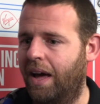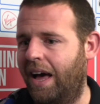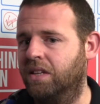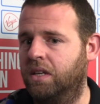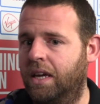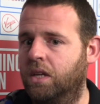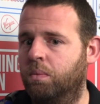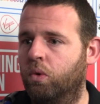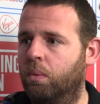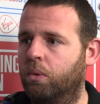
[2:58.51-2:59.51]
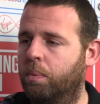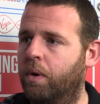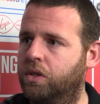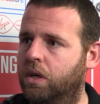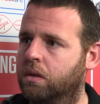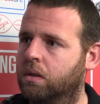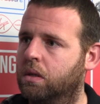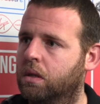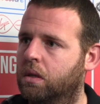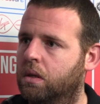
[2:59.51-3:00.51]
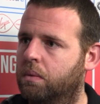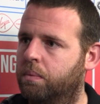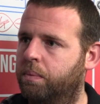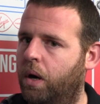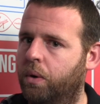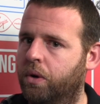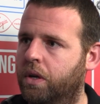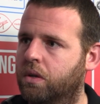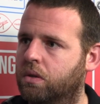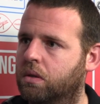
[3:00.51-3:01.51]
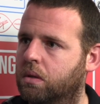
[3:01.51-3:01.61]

as it gets more and more pressure piled on us.